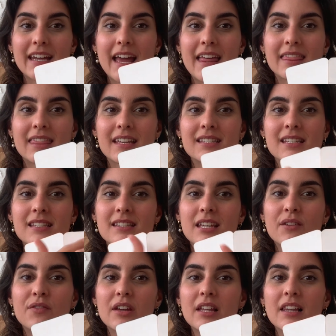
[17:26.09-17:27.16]
And this is
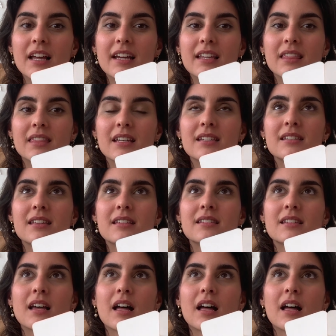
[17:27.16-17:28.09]
giving, like, this is